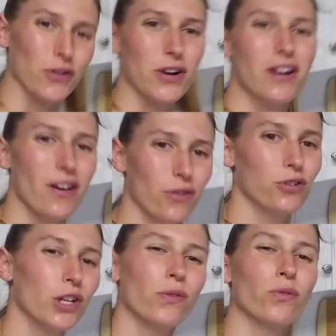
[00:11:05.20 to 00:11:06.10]
for
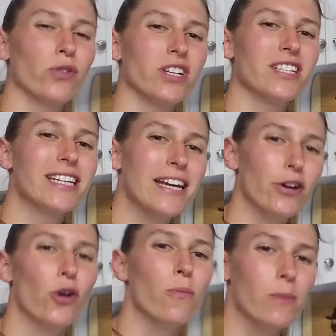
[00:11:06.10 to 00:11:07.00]
another Chix with Trix
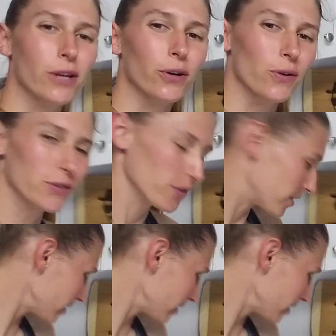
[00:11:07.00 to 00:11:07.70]
keto meal. So